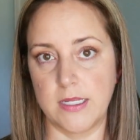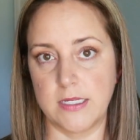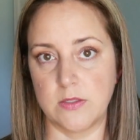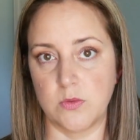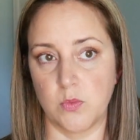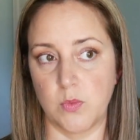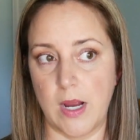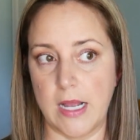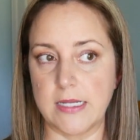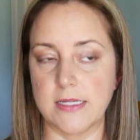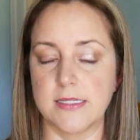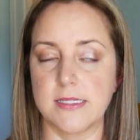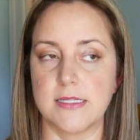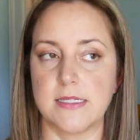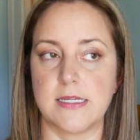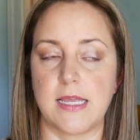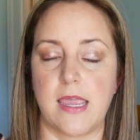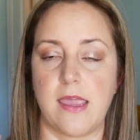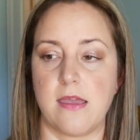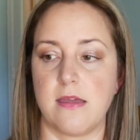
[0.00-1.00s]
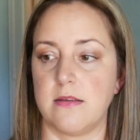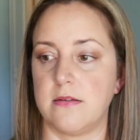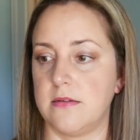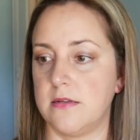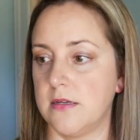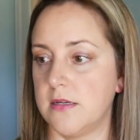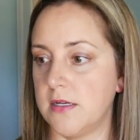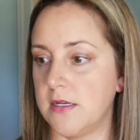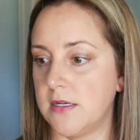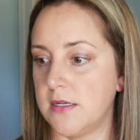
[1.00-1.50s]
and rest and
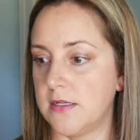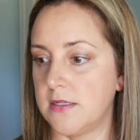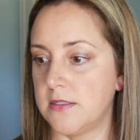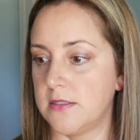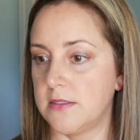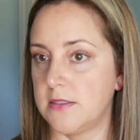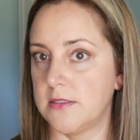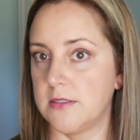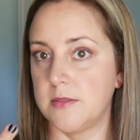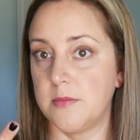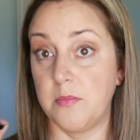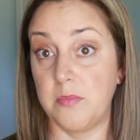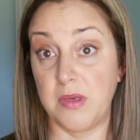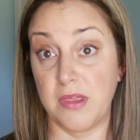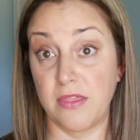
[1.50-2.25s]
be